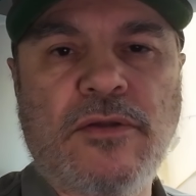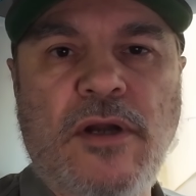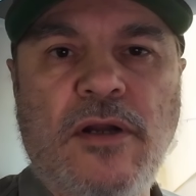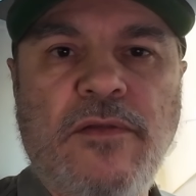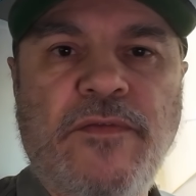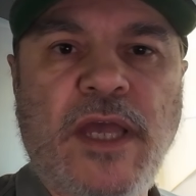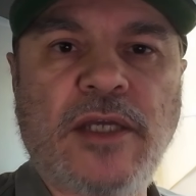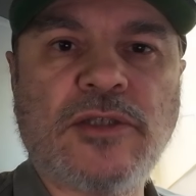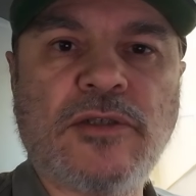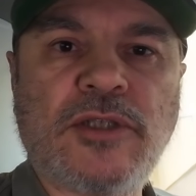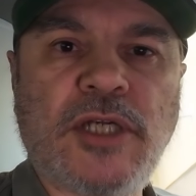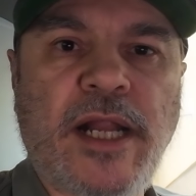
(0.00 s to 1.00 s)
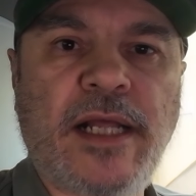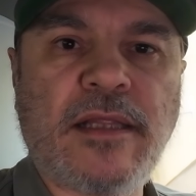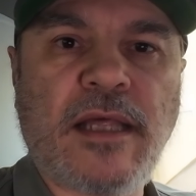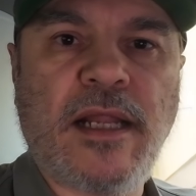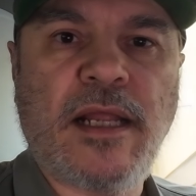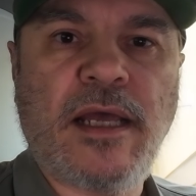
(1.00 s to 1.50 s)
turn on notifications, share it,
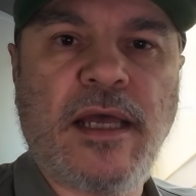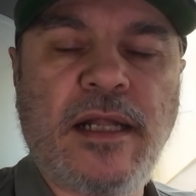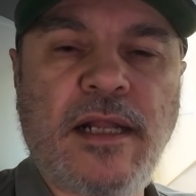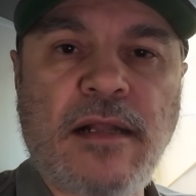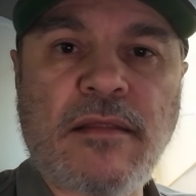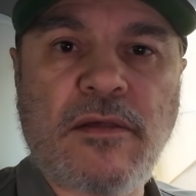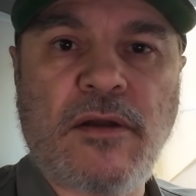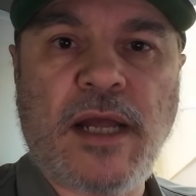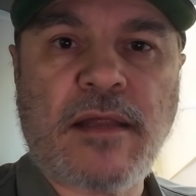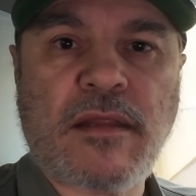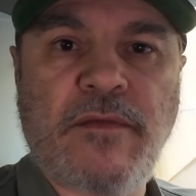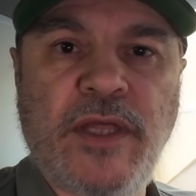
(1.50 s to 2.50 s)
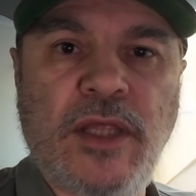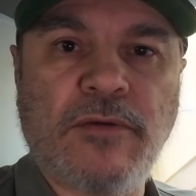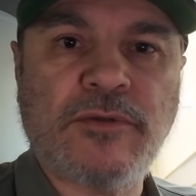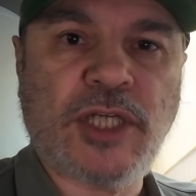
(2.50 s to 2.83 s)
and I'll see you next video.